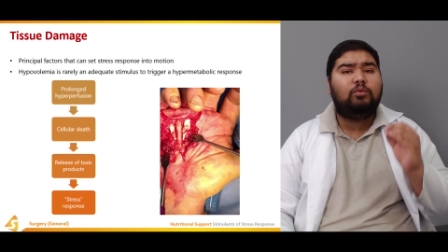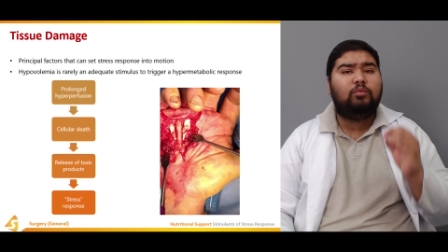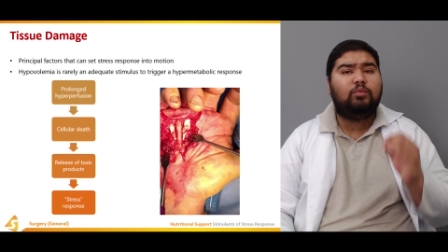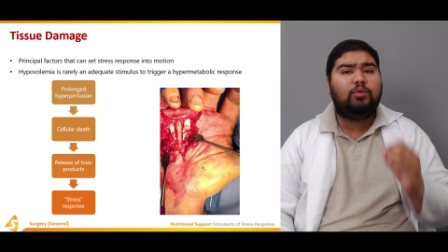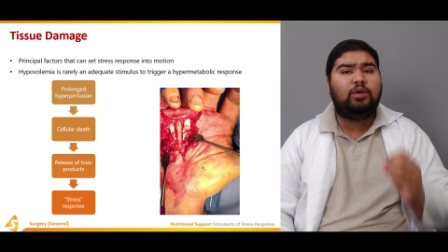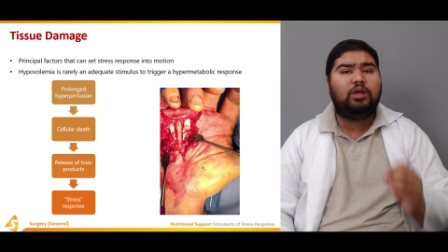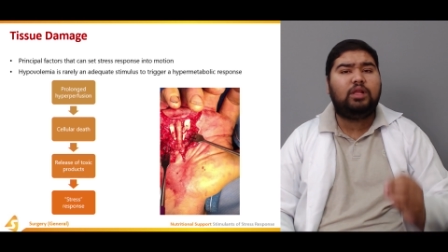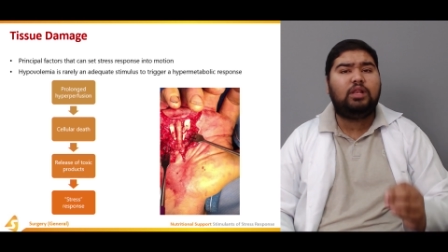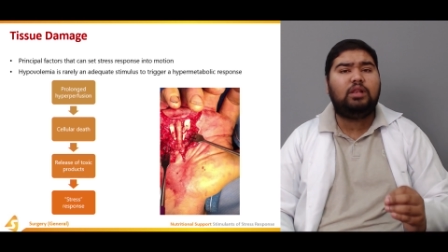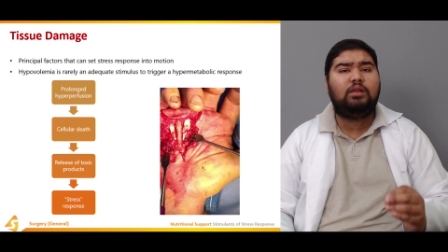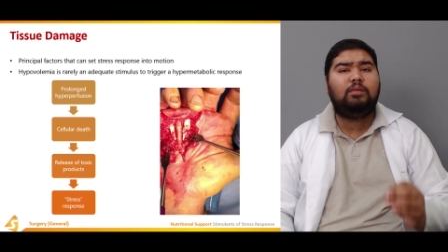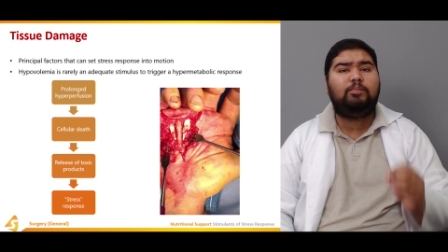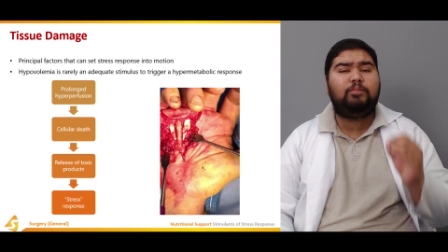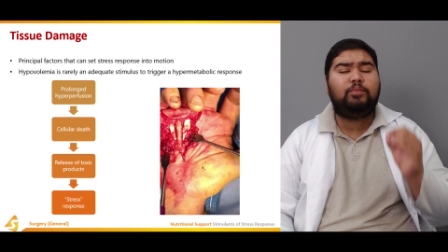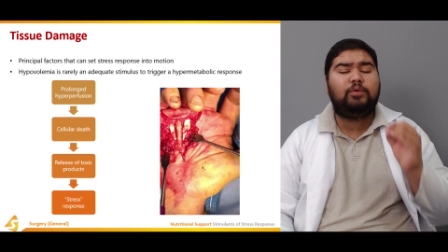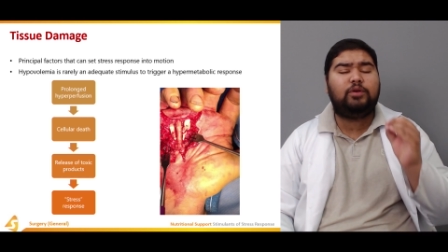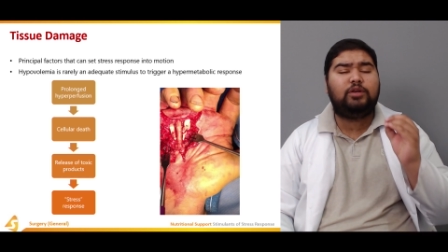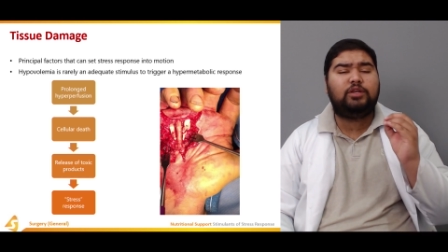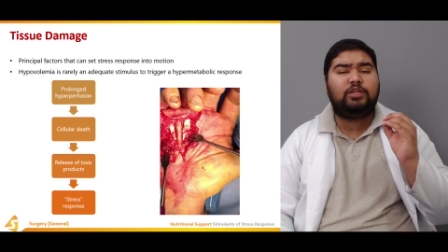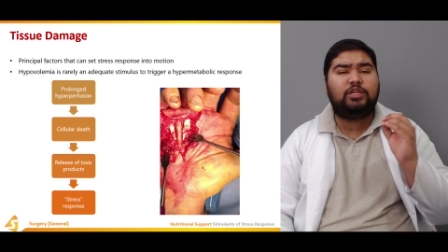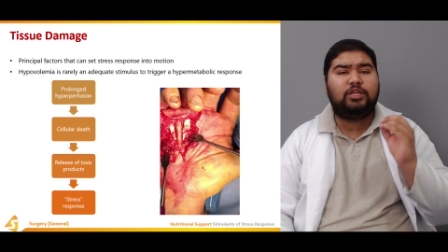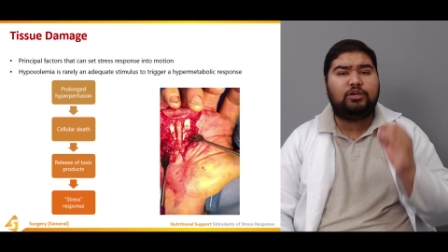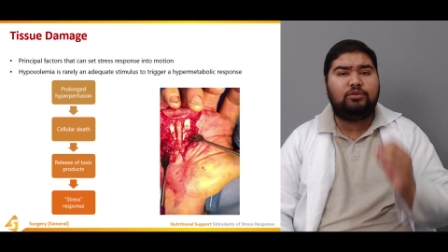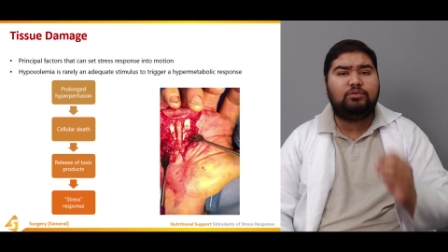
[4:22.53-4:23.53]
will
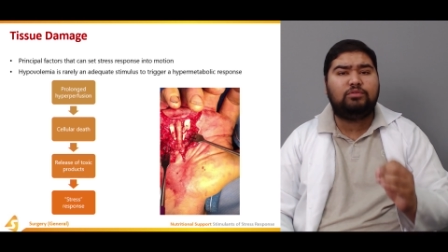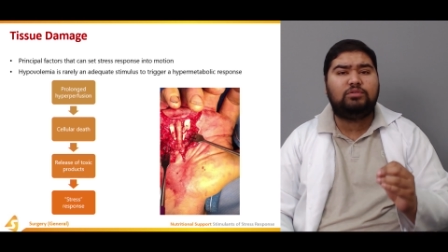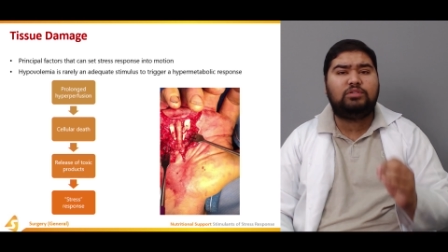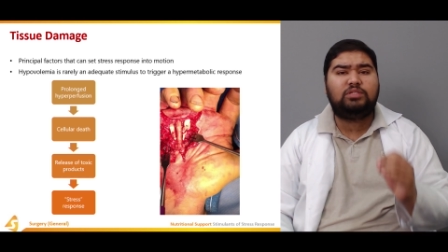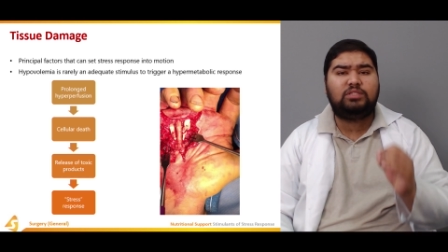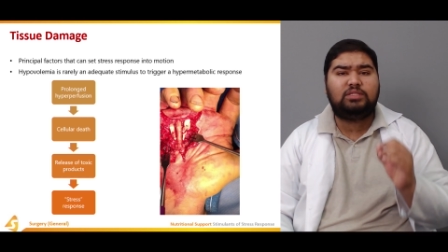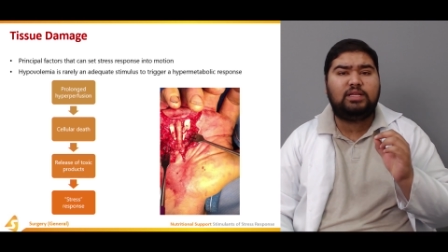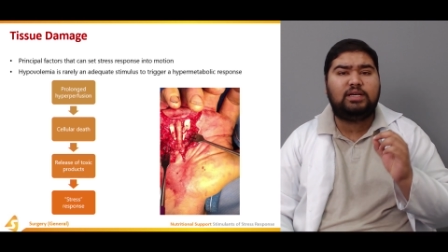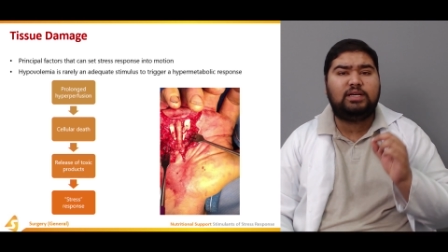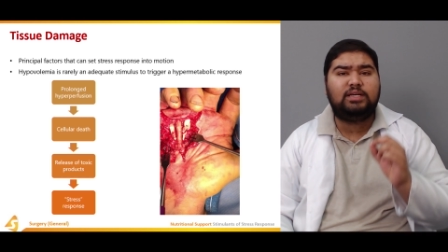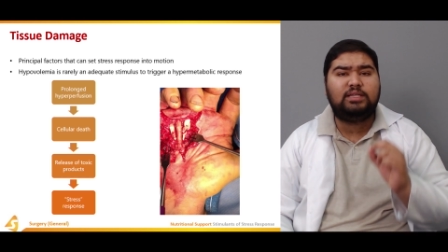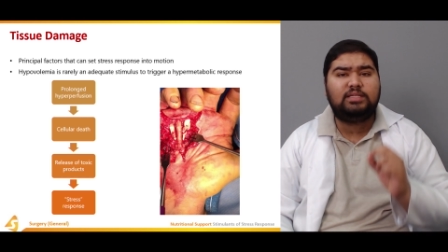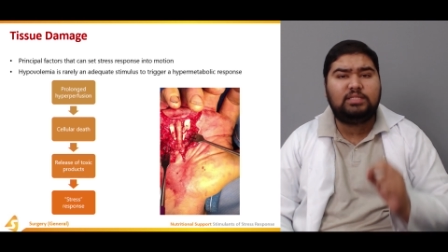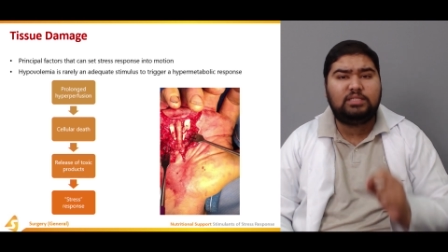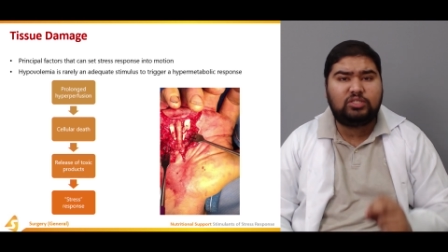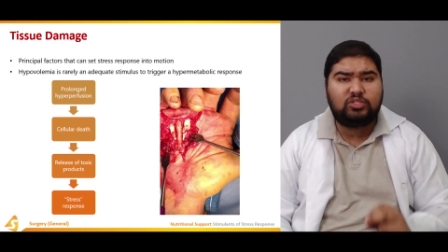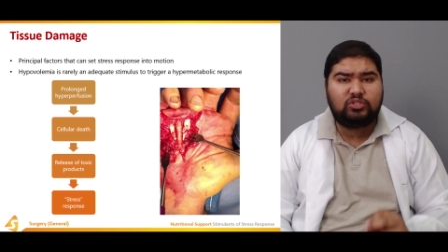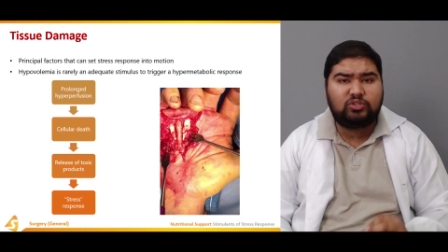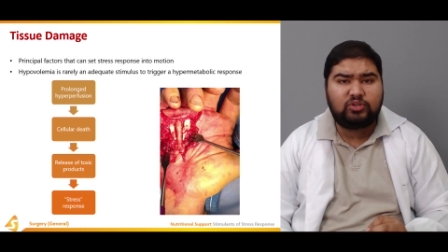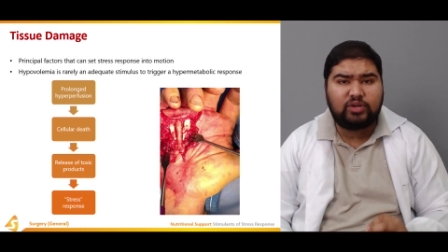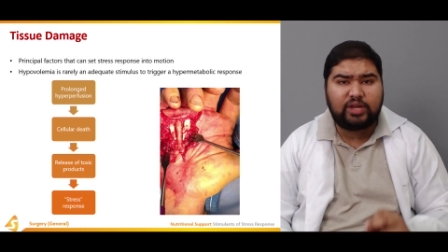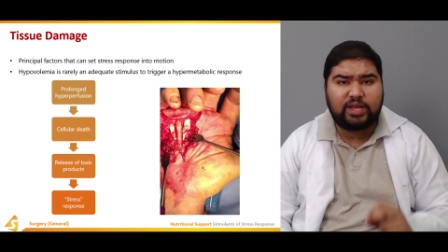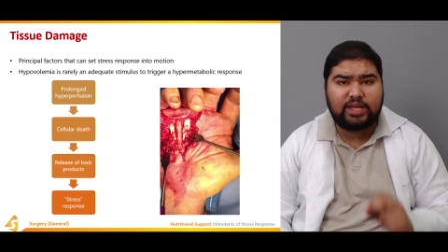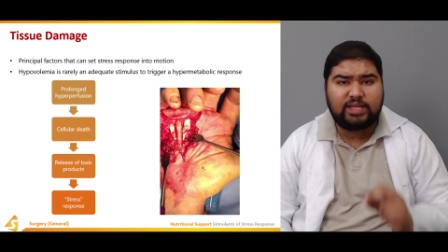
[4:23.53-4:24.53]
produce the
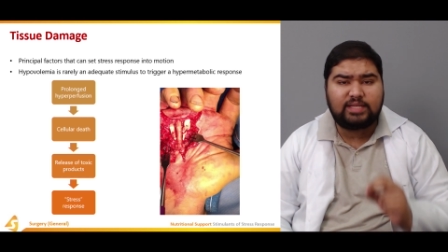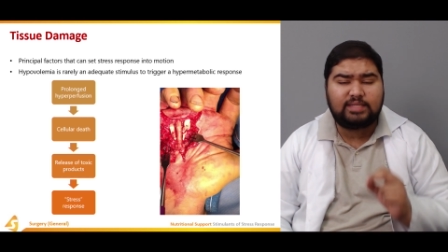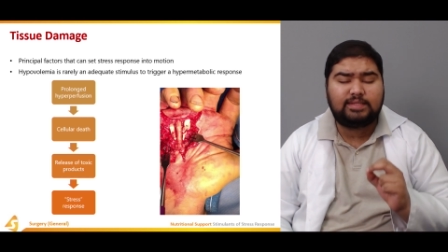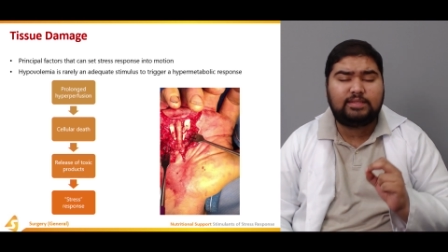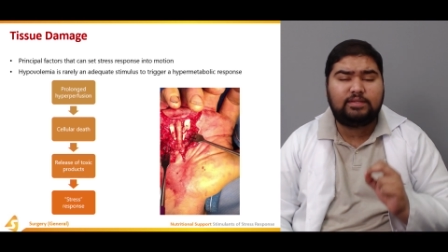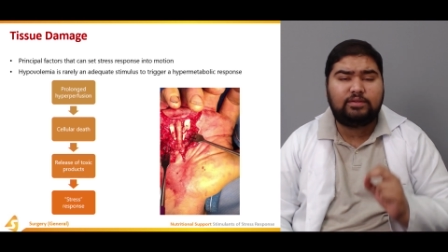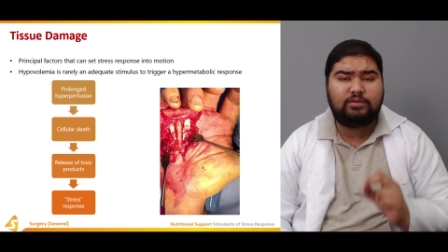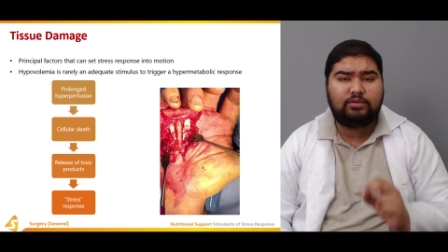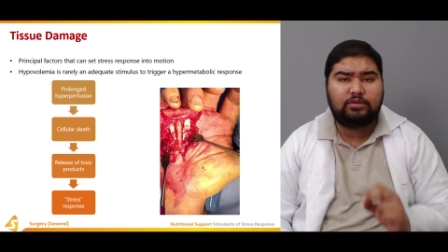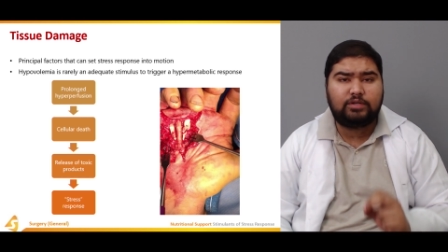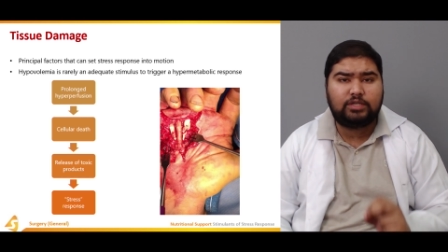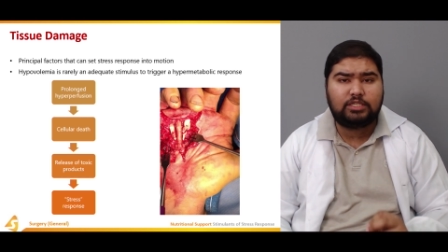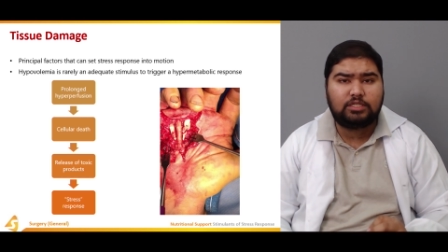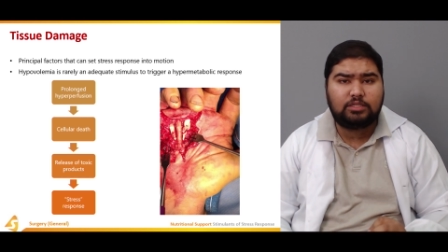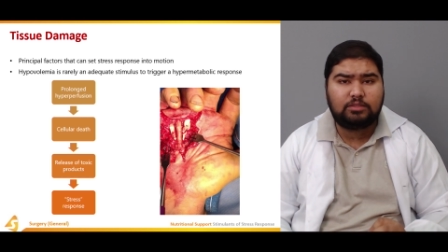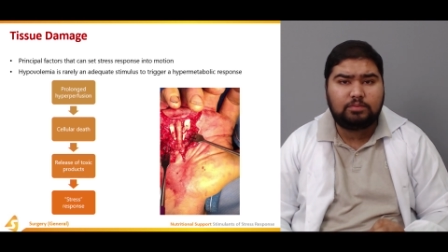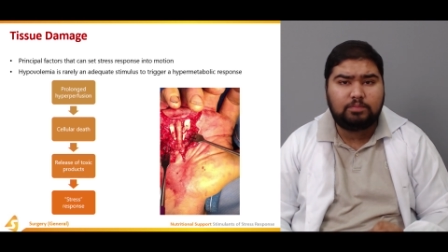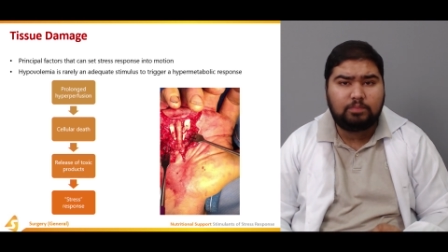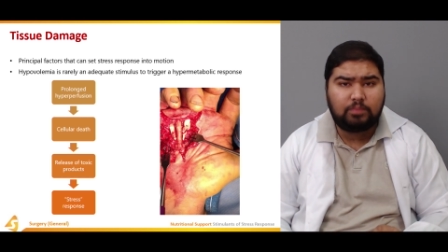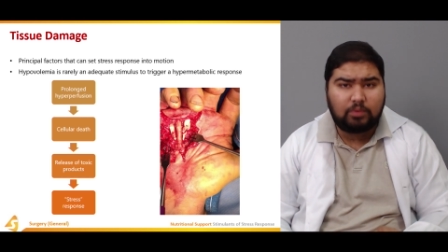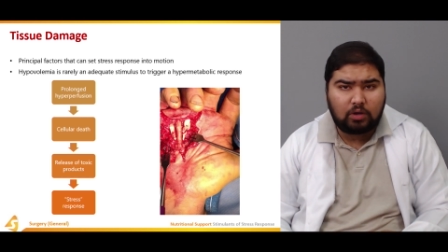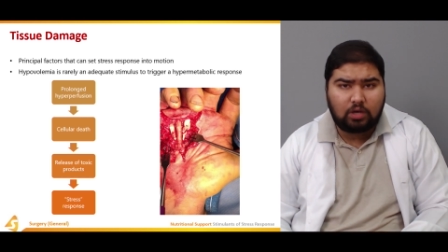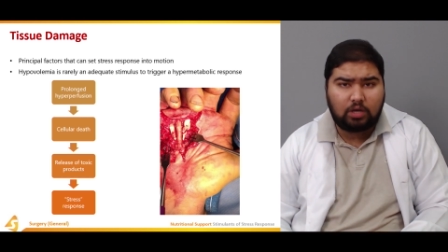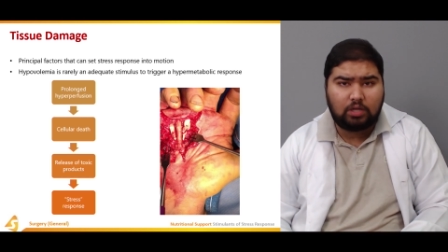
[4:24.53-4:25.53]
stress
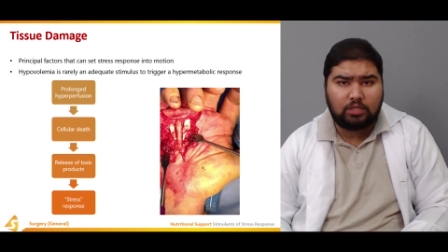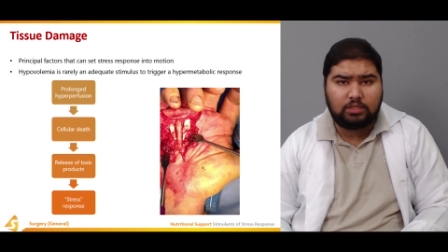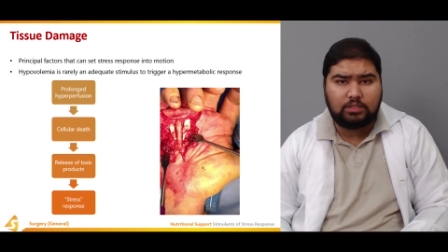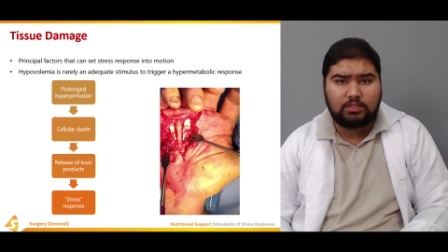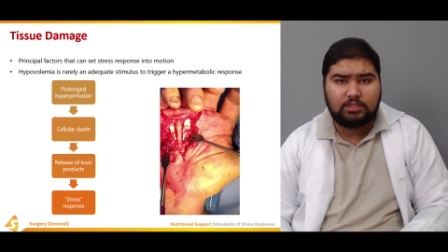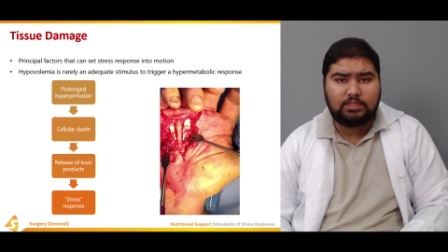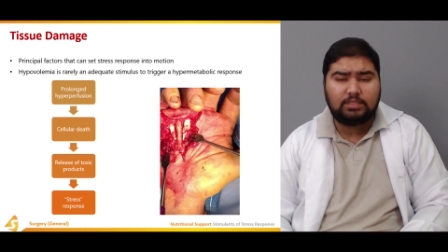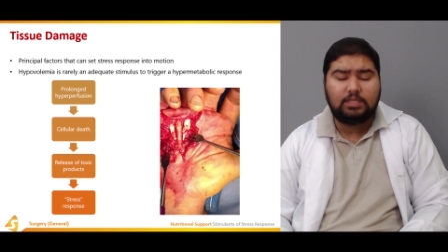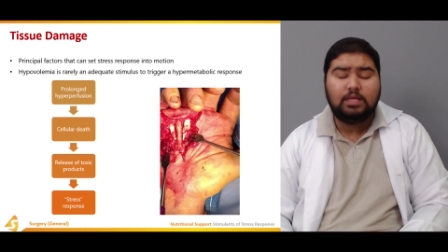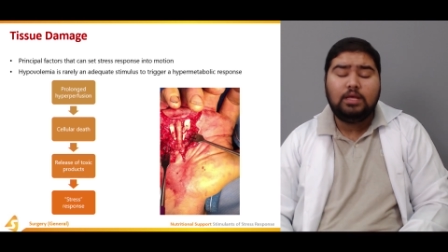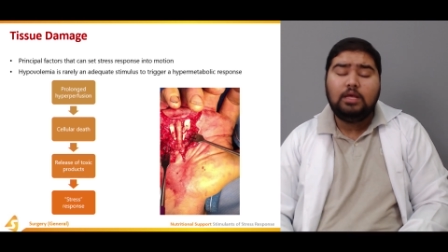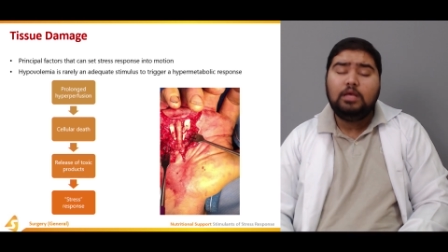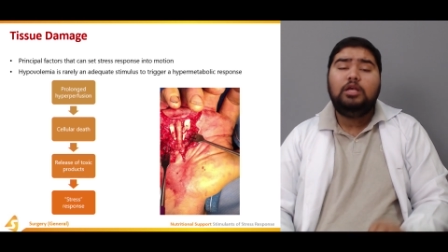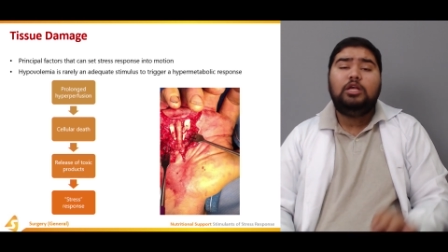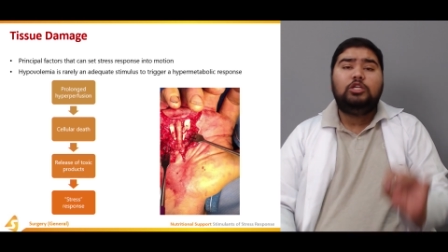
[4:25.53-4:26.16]
response.